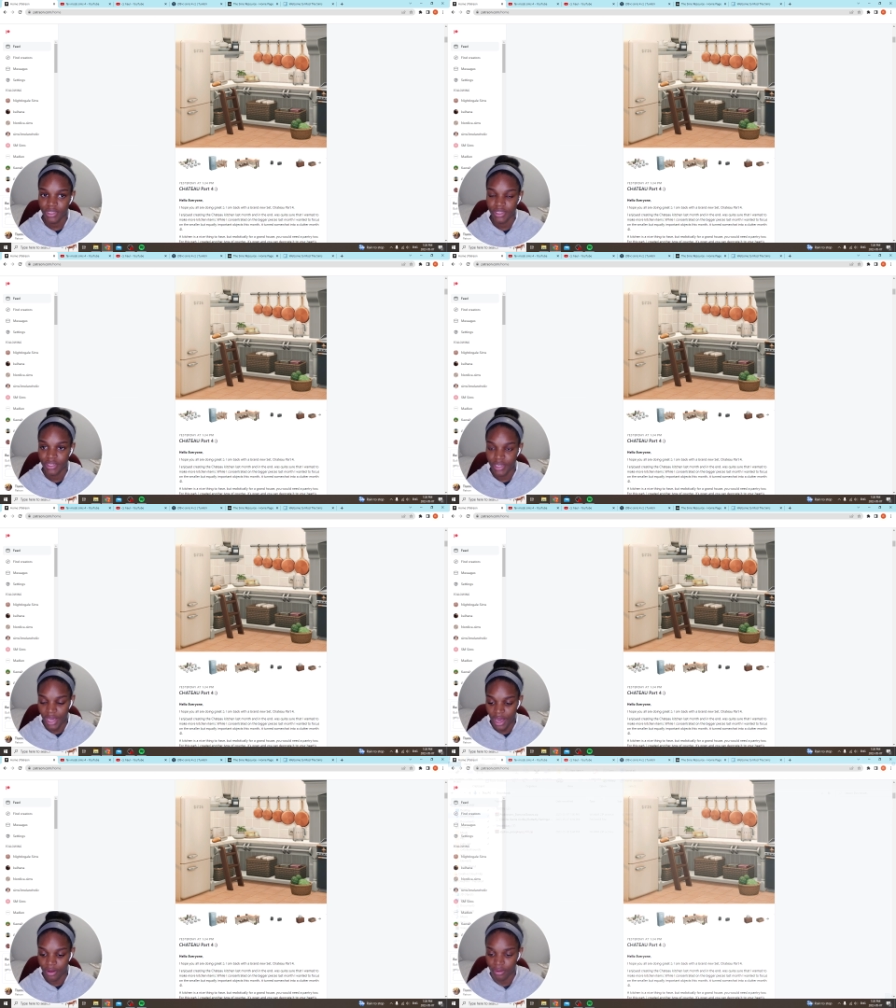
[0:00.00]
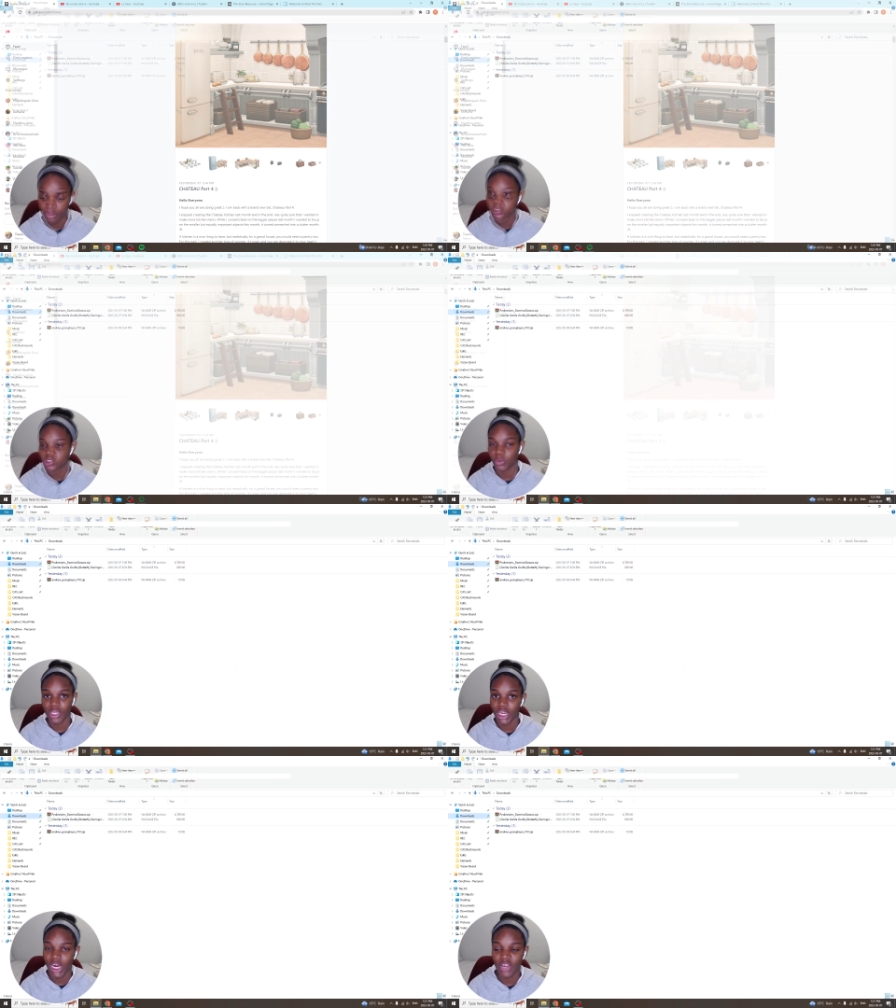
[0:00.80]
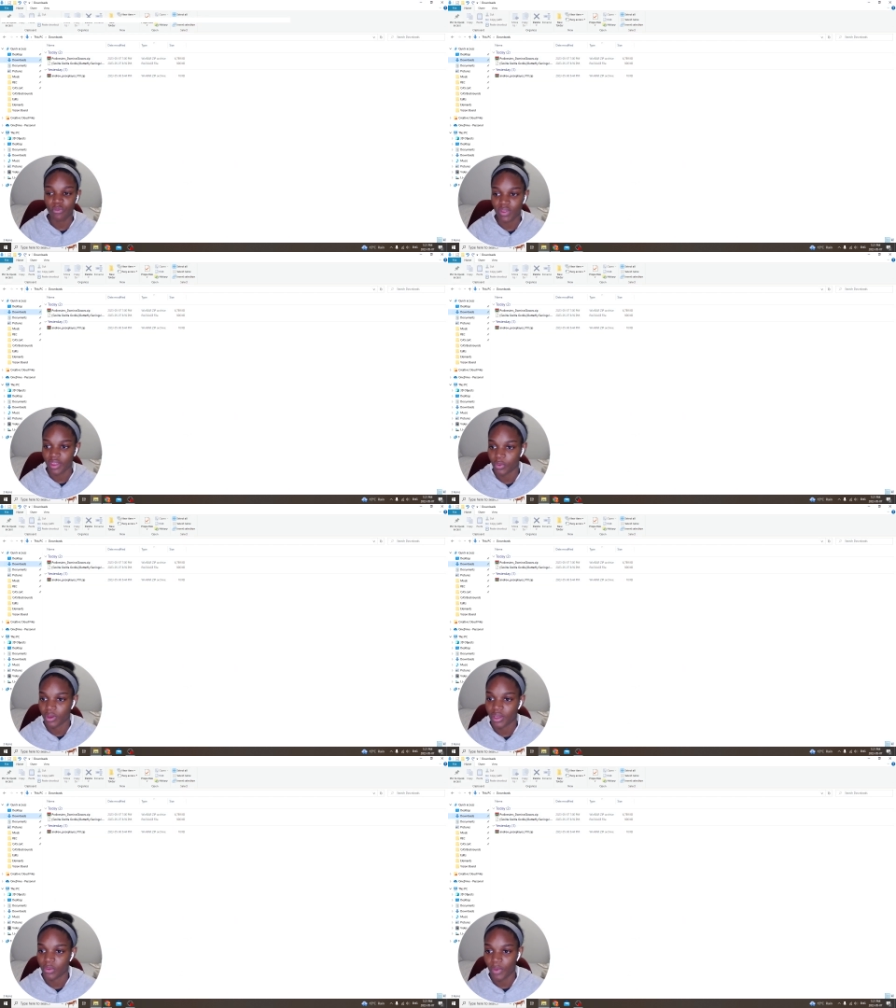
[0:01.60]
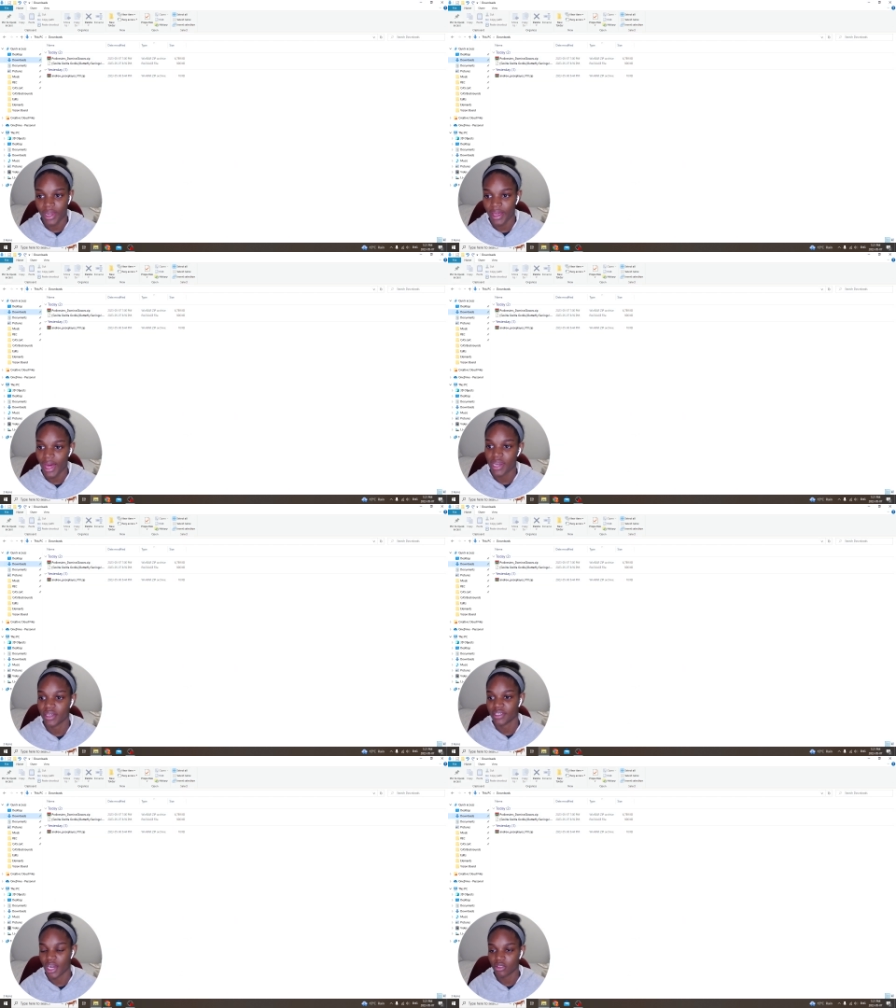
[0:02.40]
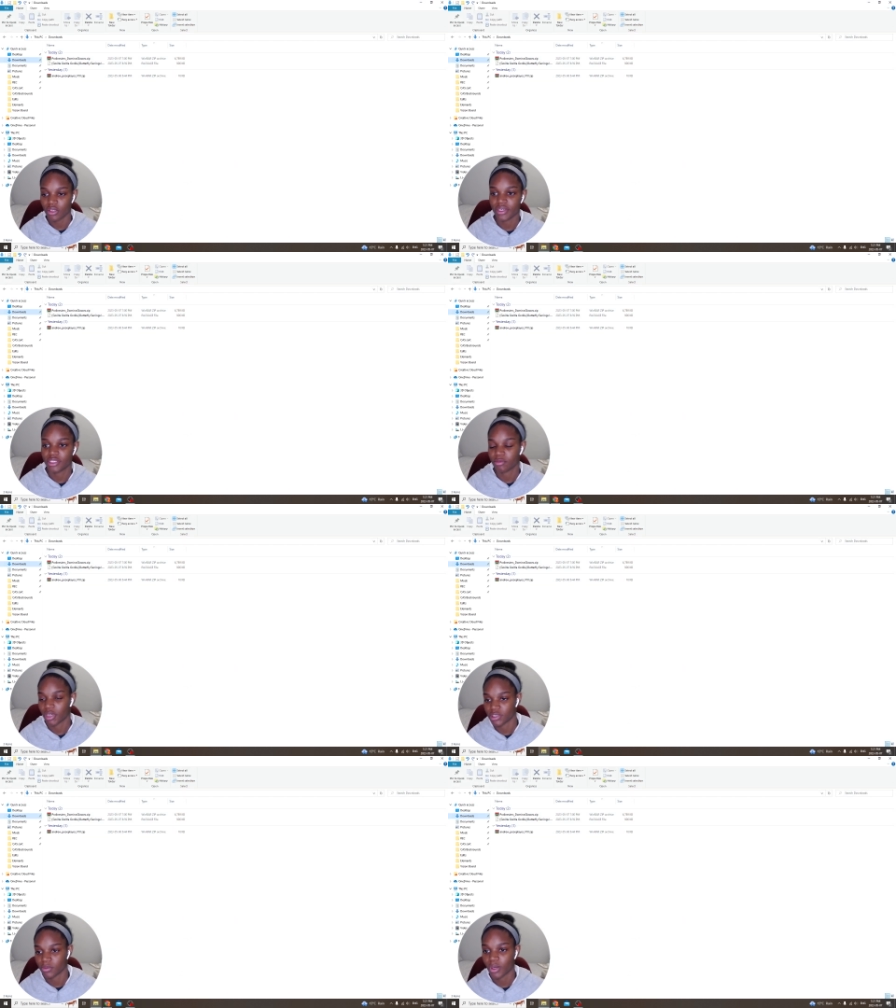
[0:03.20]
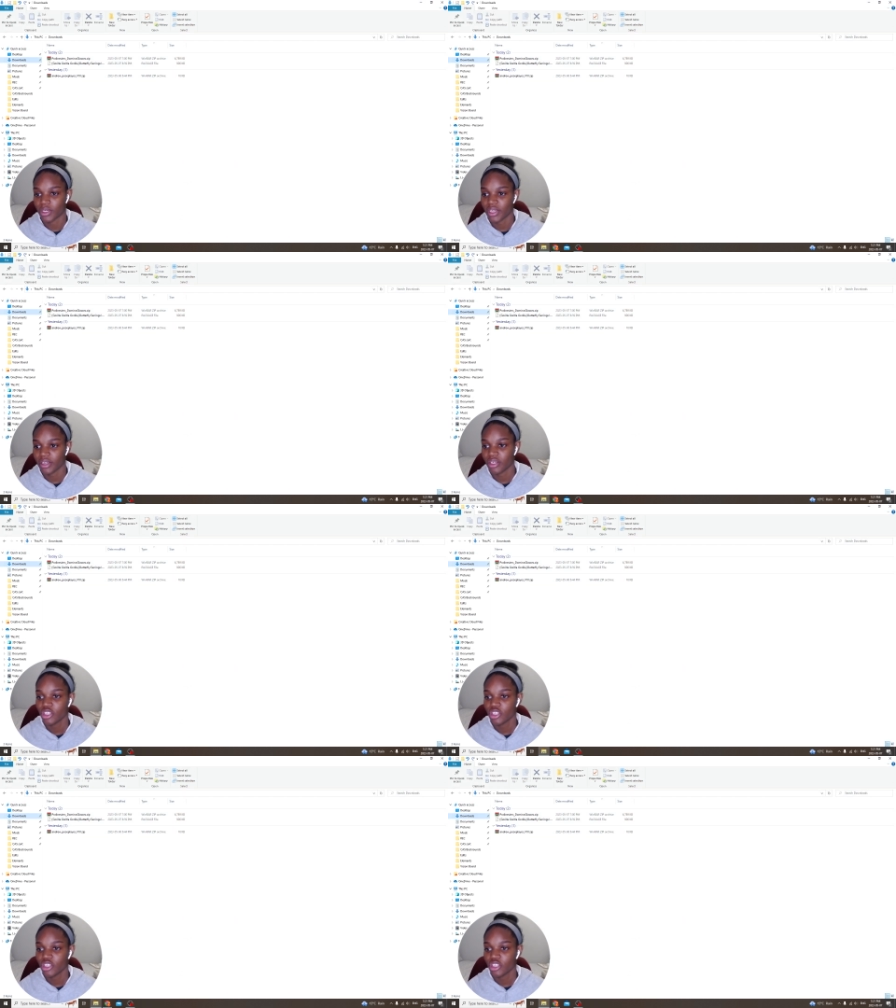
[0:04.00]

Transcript: Now, so here I went ahead and downloaded some custom content